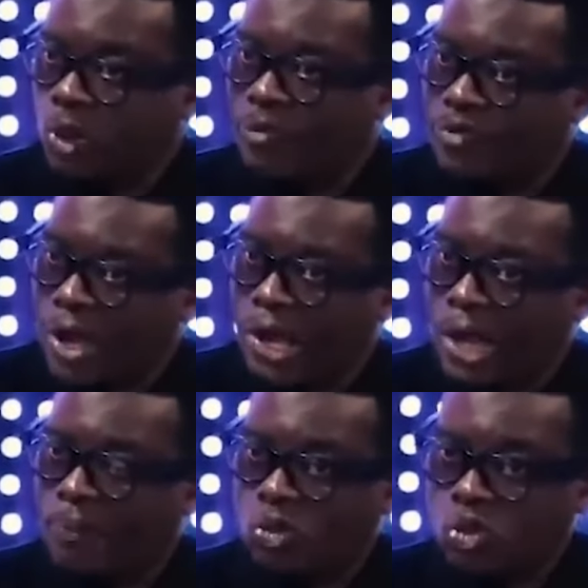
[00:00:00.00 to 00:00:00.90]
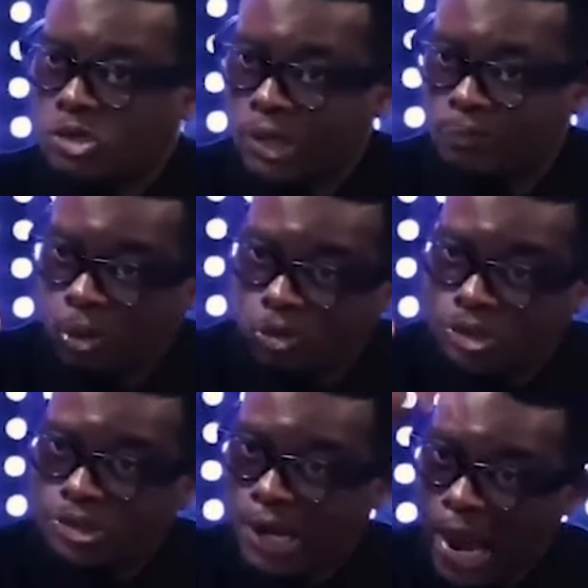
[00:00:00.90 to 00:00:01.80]
of fire that
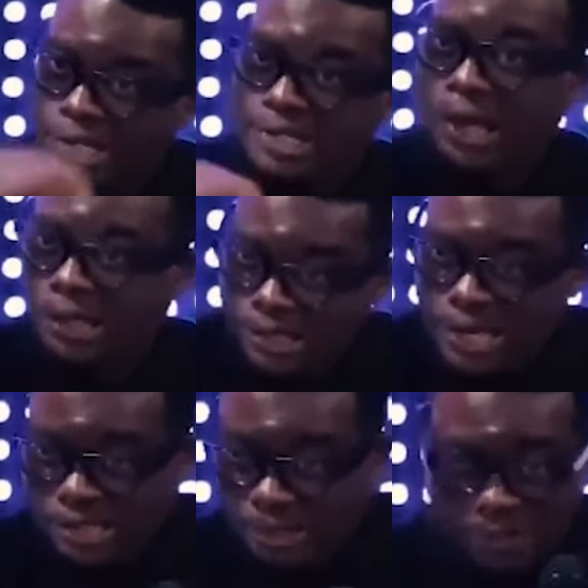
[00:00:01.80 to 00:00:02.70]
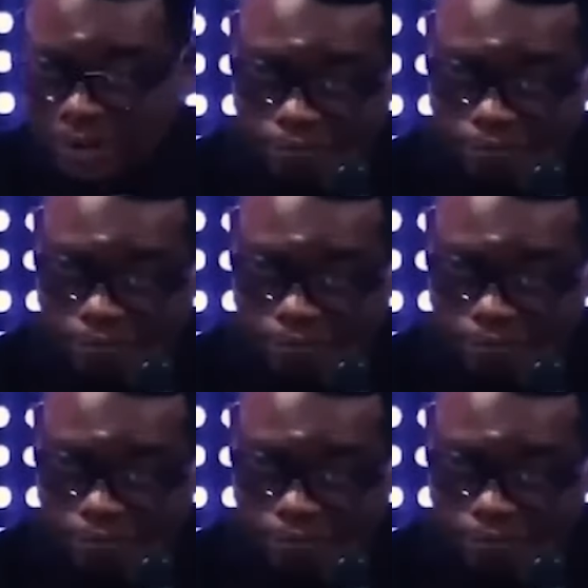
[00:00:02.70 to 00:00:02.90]
produces light and heat at the same time.